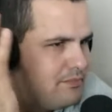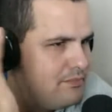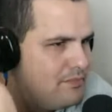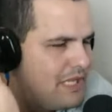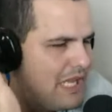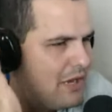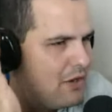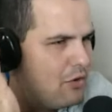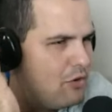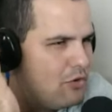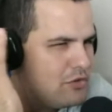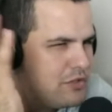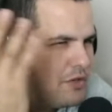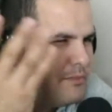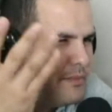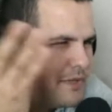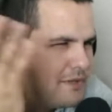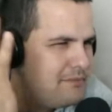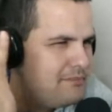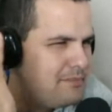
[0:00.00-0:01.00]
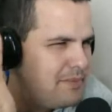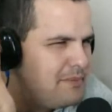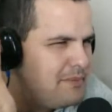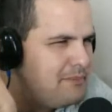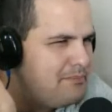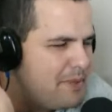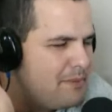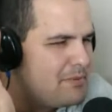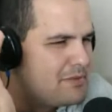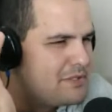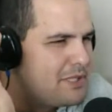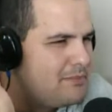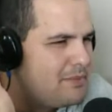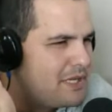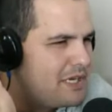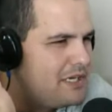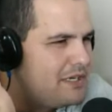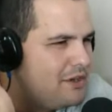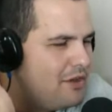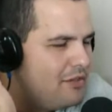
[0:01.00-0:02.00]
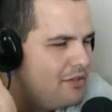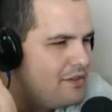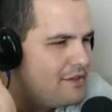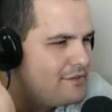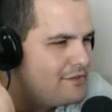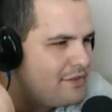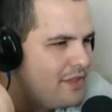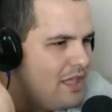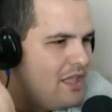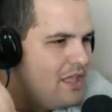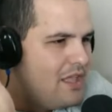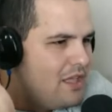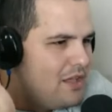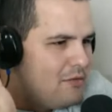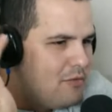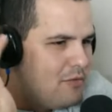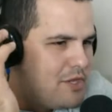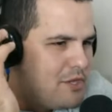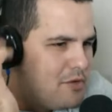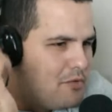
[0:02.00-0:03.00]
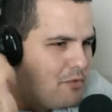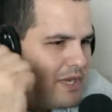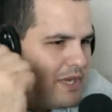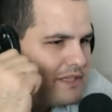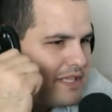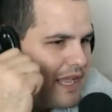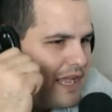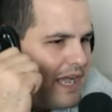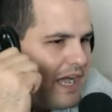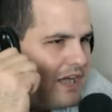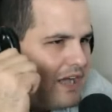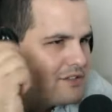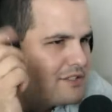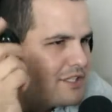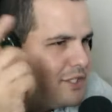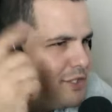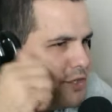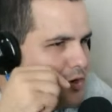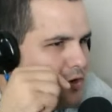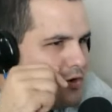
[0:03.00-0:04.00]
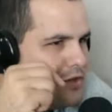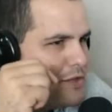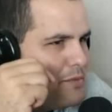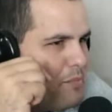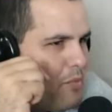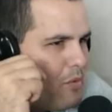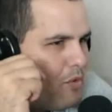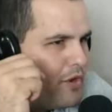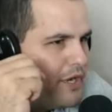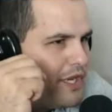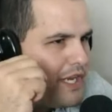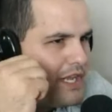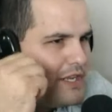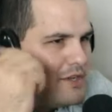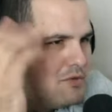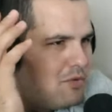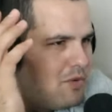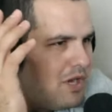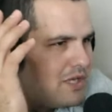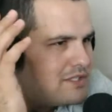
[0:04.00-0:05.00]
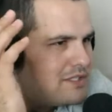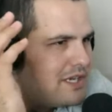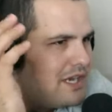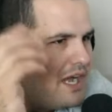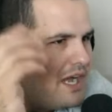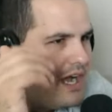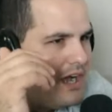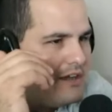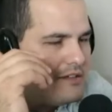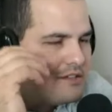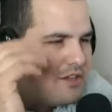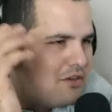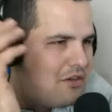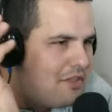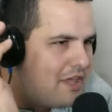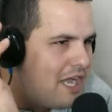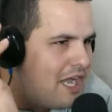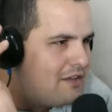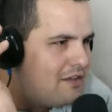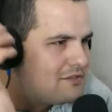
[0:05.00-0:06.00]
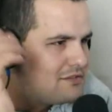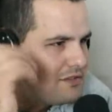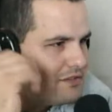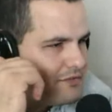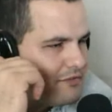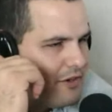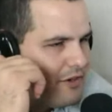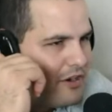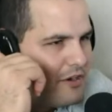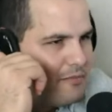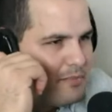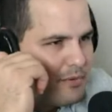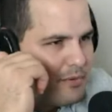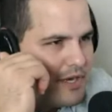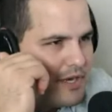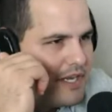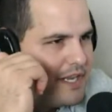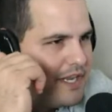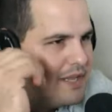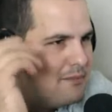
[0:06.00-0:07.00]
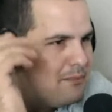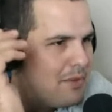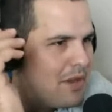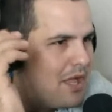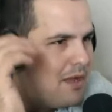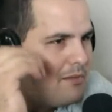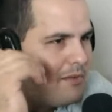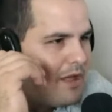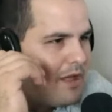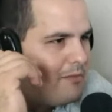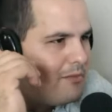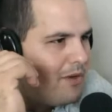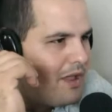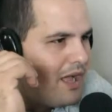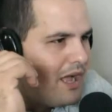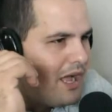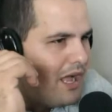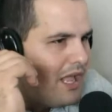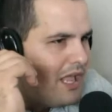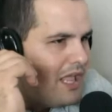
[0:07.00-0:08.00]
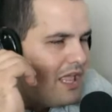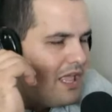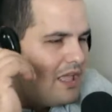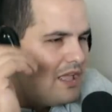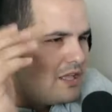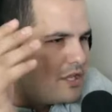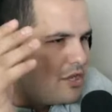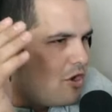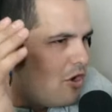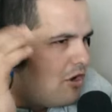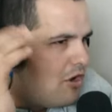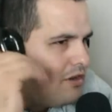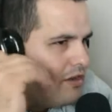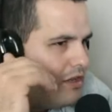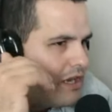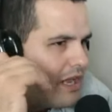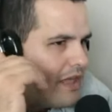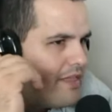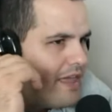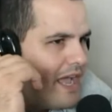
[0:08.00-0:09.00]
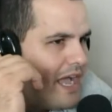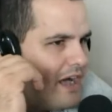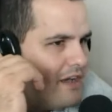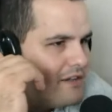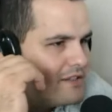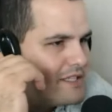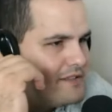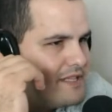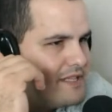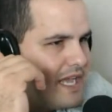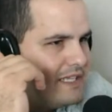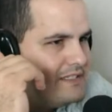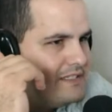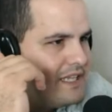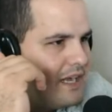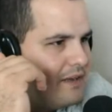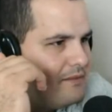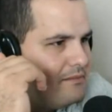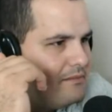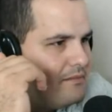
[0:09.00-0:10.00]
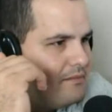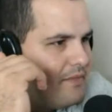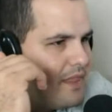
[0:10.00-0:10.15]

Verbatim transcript: not older, but p- people typically know this. When you rent a house and you go in the morning and you watch a house, oh, the house looks very pretty and blah, blah, blah. Go and look at the house at nighttime